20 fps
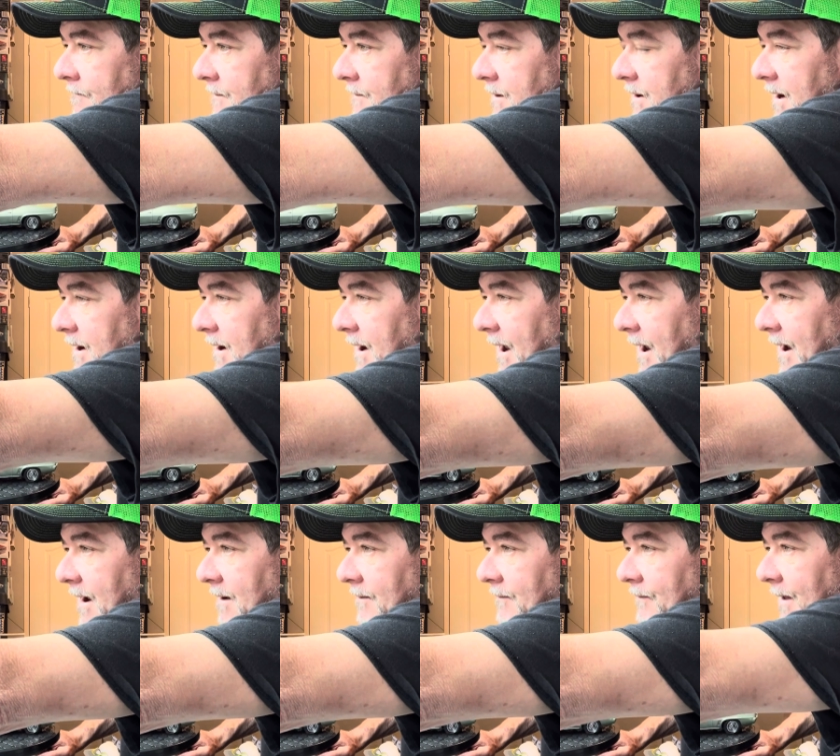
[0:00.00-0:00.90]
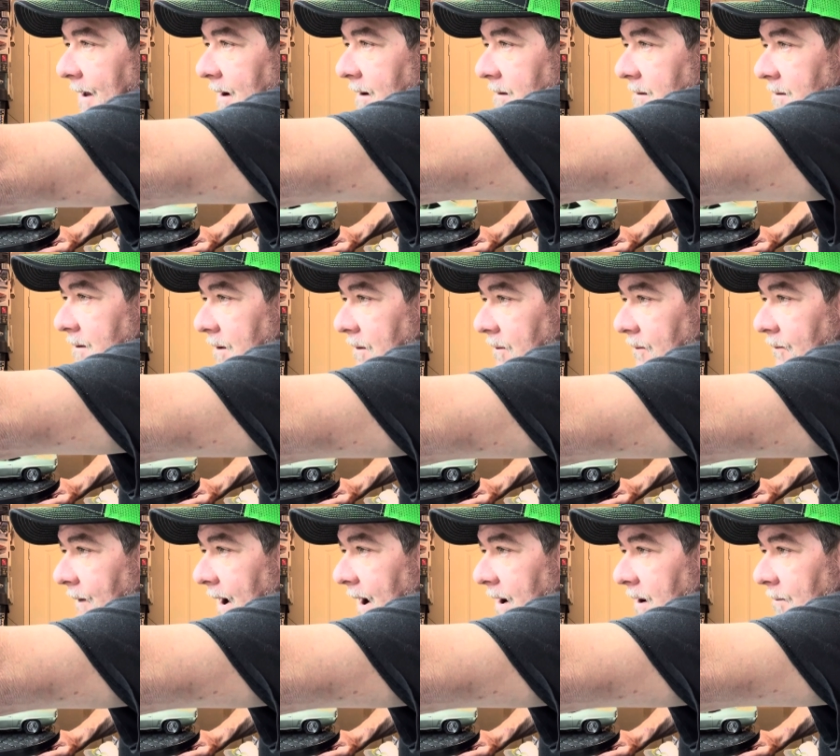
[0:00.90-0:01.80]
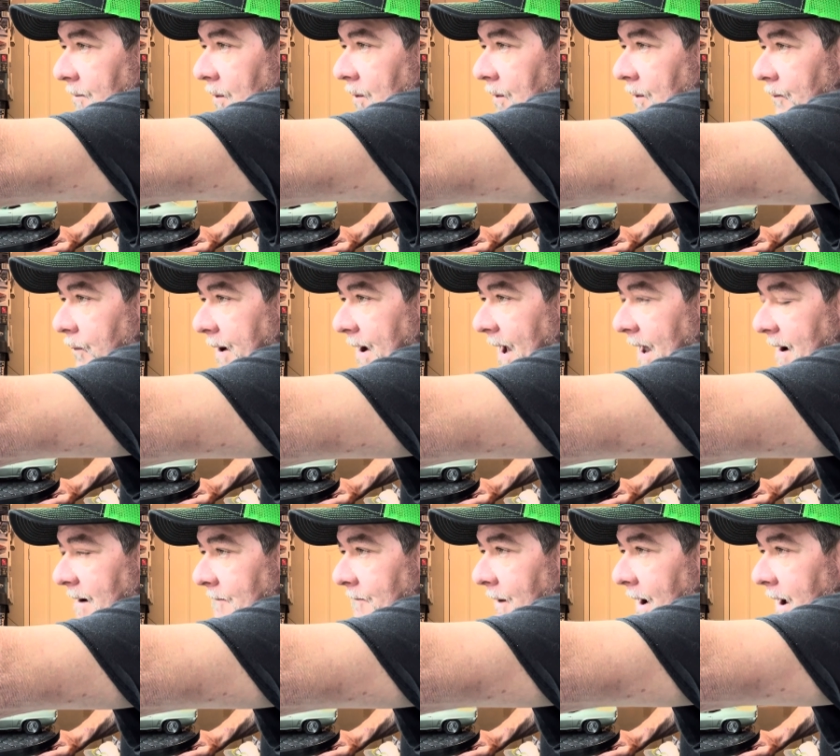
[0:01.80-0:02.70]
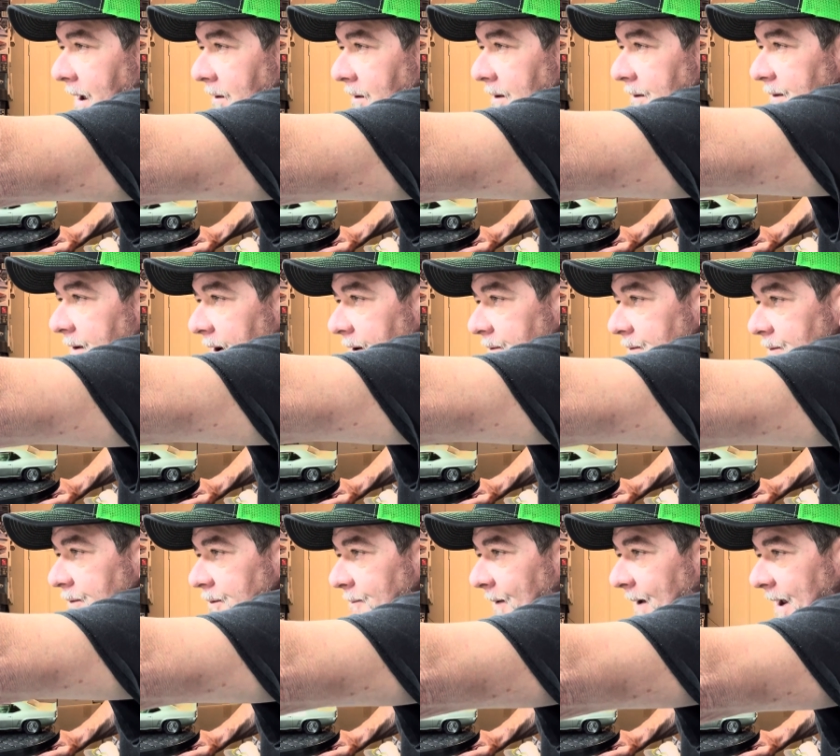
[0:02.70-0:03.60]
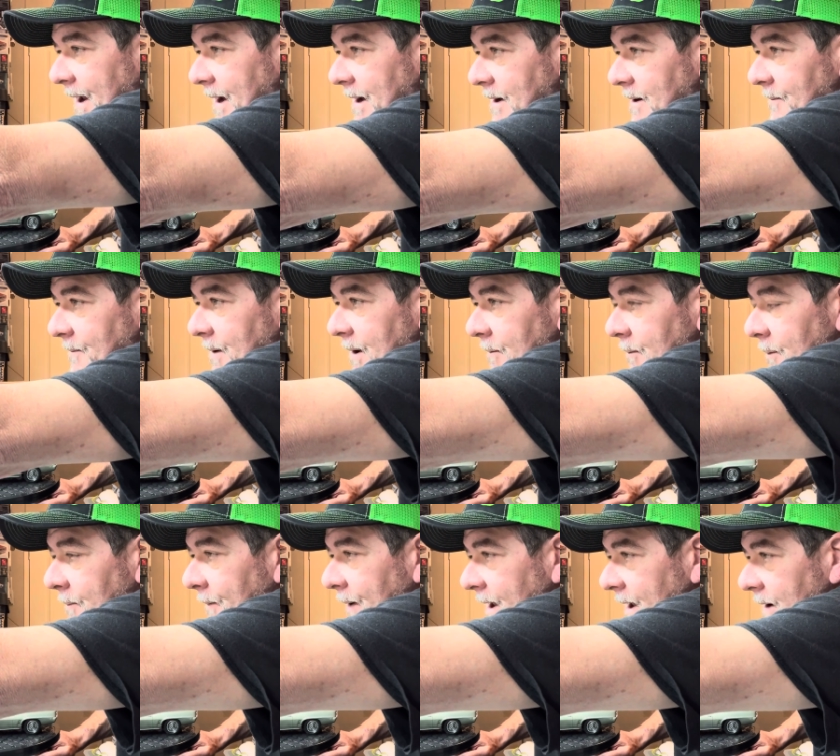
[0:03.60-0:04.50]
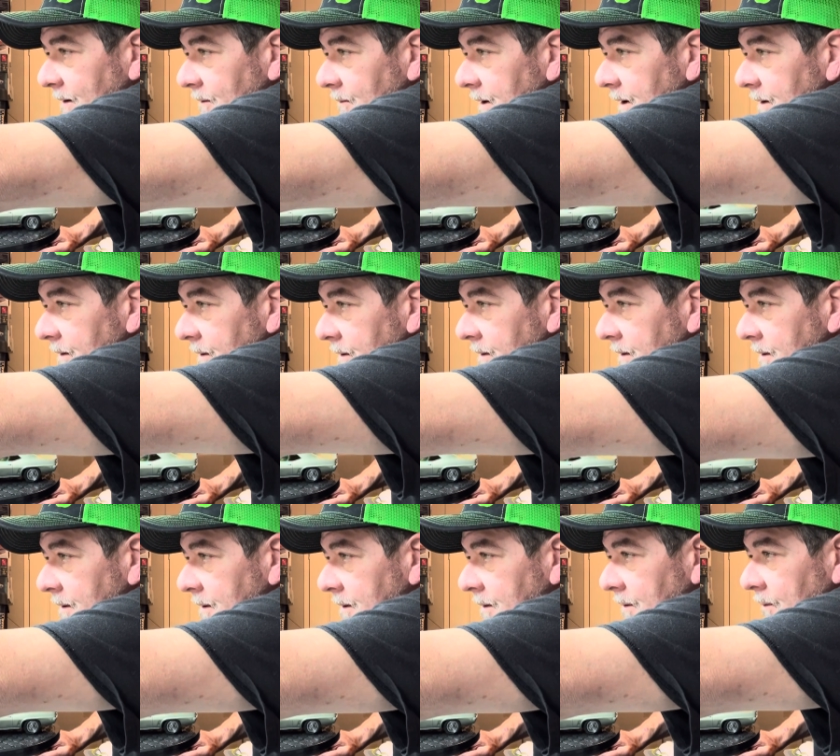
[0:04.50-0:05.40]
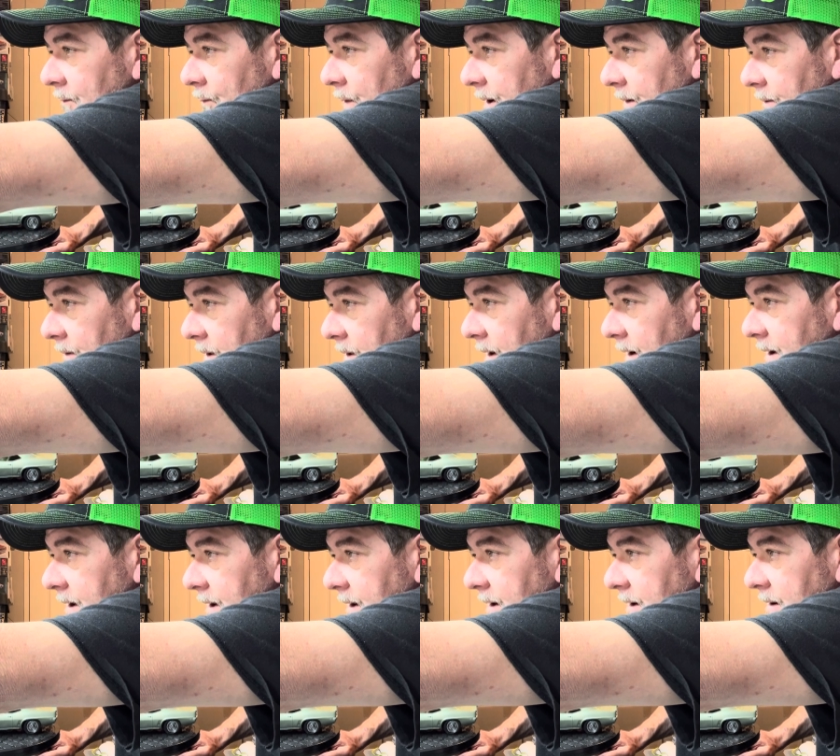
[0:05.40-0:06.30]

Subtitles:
Didn't have that, you know, available. If we got a bottle of Testra's paint to be able to paint with, we were lucky.